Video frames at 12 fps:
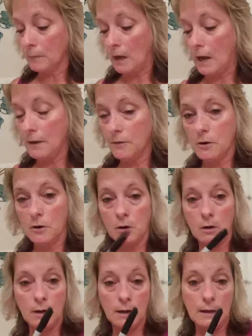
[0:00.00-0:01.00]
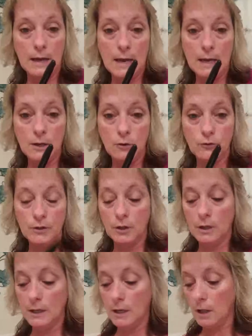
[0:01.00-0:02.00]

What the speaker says: either A, using any